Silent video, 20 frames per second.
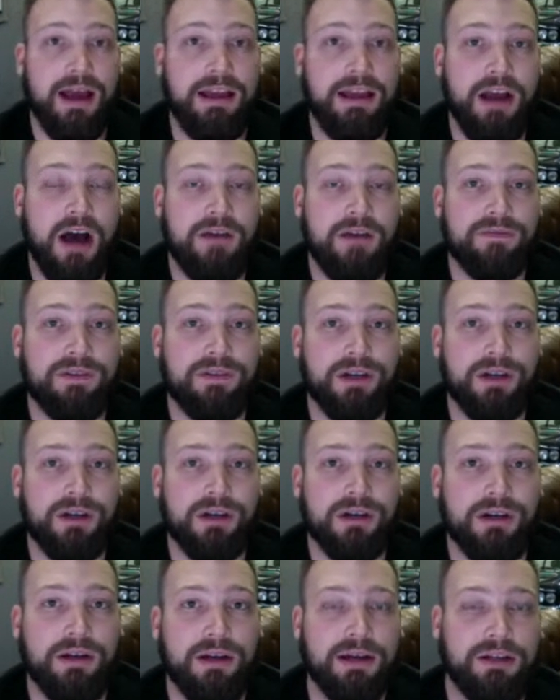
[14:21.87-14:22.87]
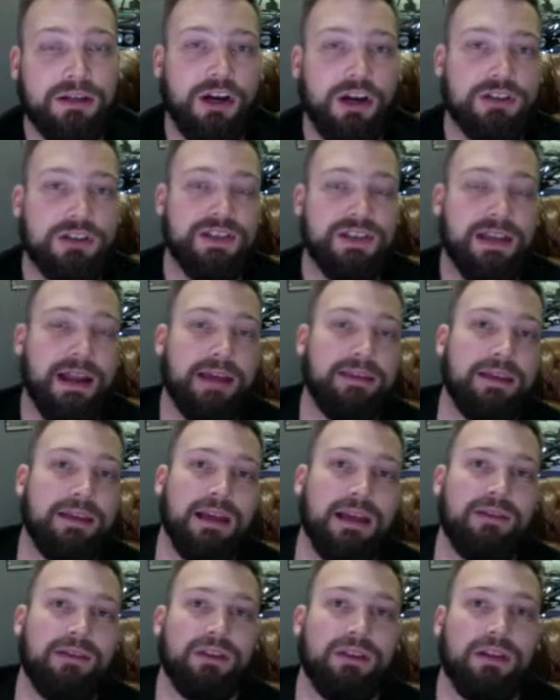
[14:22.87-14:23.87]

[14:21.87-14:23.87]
offer cars that I think have